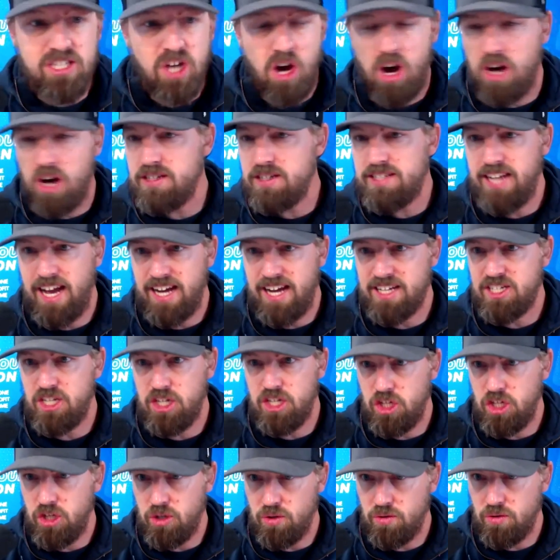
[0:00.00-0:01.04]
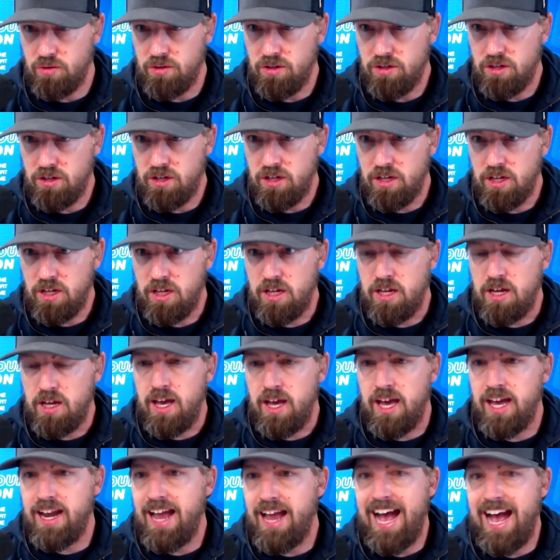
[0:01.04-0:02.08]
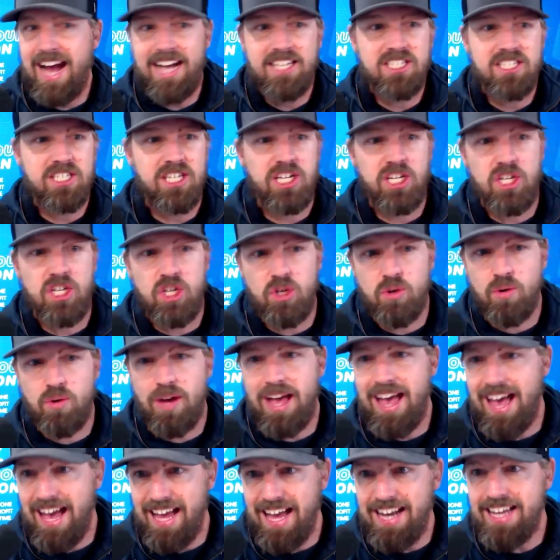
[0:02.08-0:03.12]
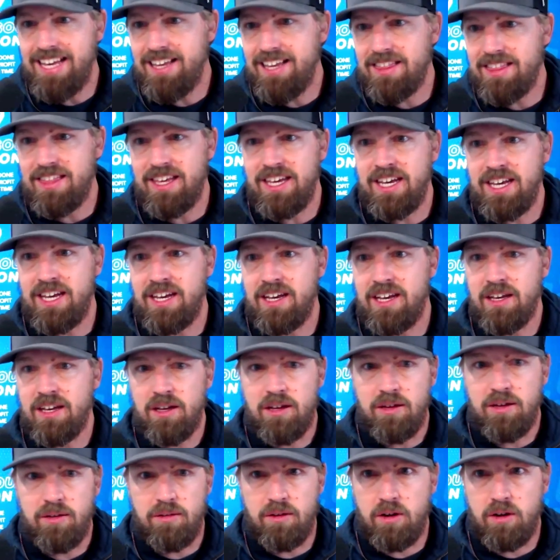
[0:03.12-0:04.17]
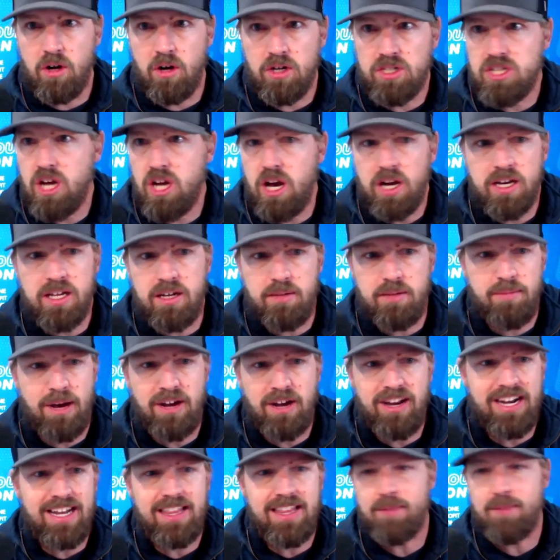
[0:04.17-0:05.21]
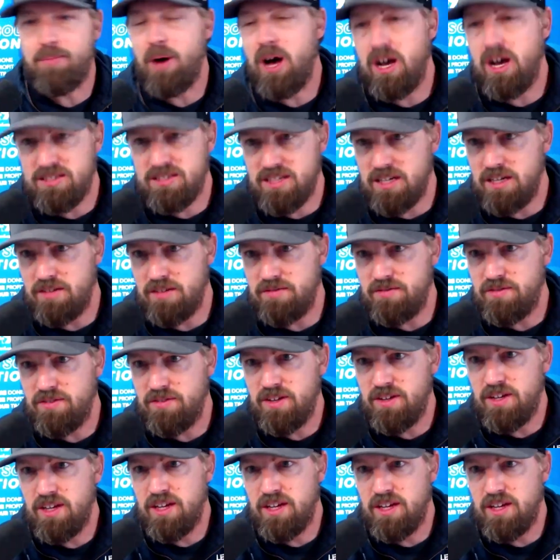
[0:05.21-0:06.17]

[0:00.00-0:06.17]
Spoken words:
contacting you and asking you anything or talking about anything positive.